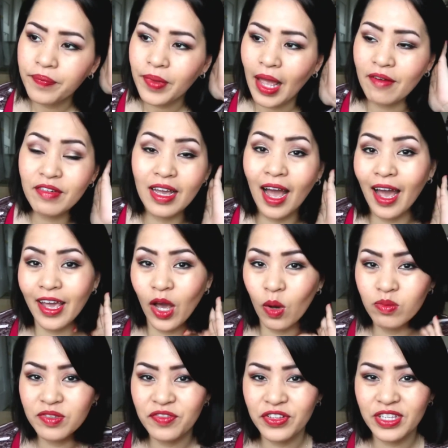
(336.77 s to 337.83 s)
having high
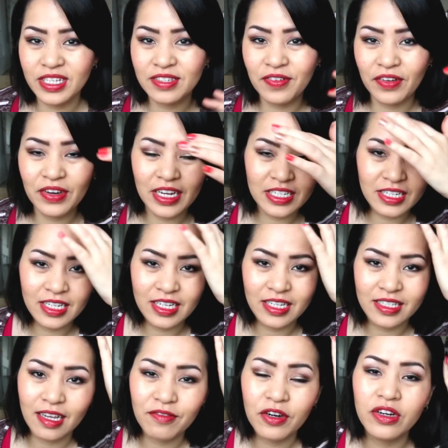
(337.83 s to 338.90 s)
hopes for this foundation
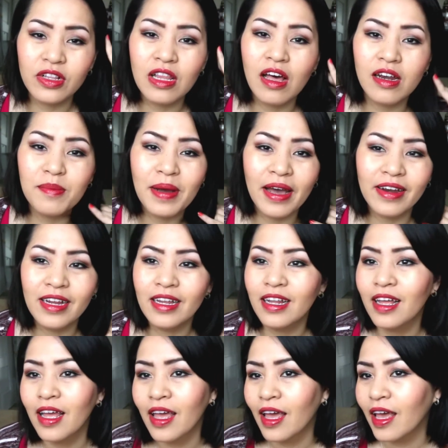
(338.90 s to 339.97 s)
because I've heard a lot about it.
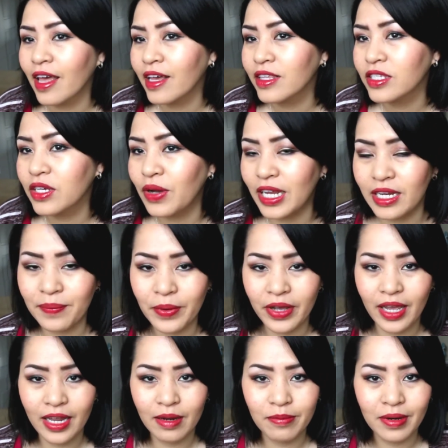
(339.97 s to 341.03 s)
And so I didn't
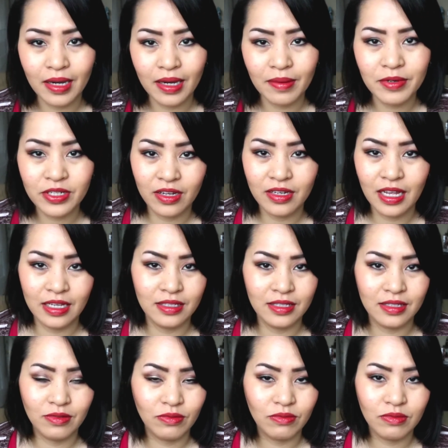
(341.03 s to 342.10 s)
put any primers on
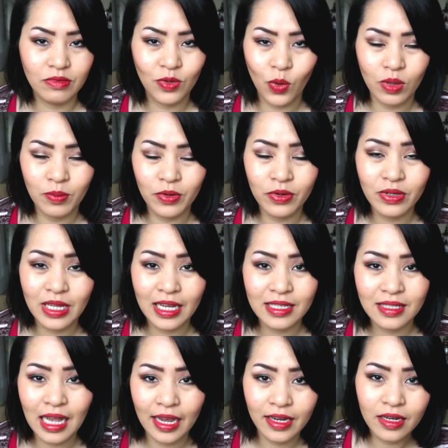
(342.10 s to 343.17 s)
as normal,
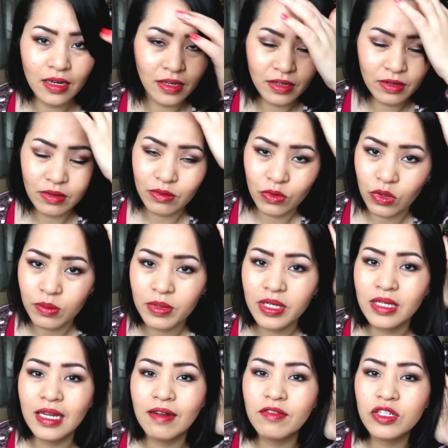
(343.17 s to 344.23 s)
as I
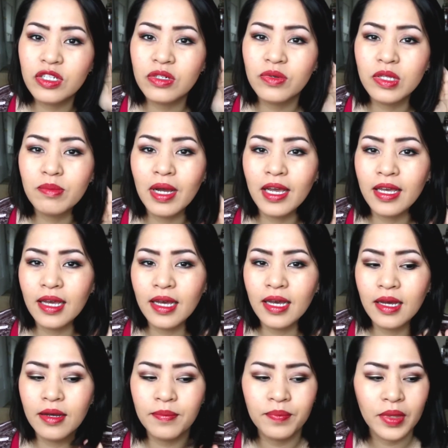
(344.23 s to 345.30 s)
normally never do with
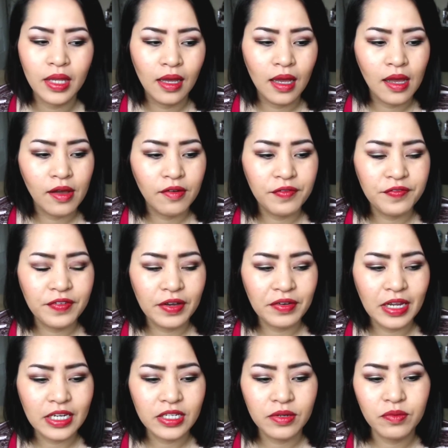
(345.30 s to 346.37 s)
my
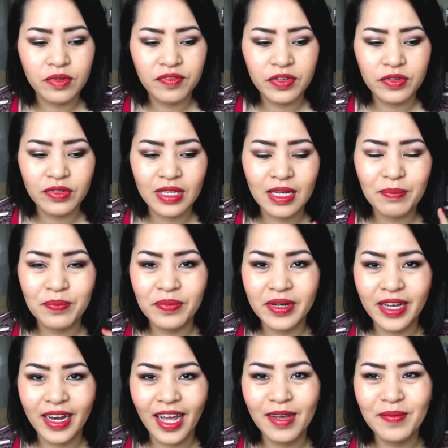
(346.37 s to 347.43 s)
foundation reviews,
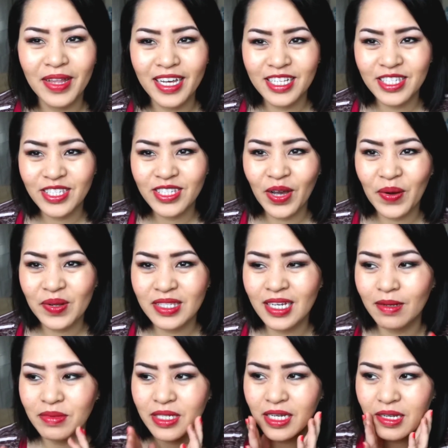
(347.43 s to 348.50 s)
but I'm like so
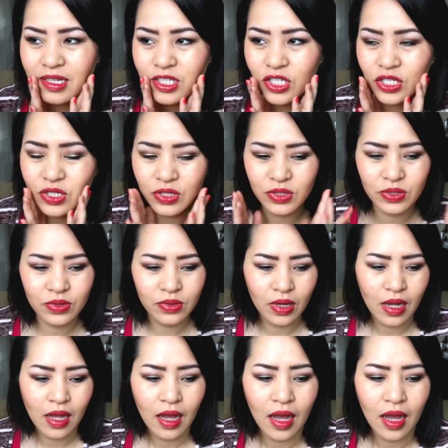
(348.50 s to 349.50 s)
tempted to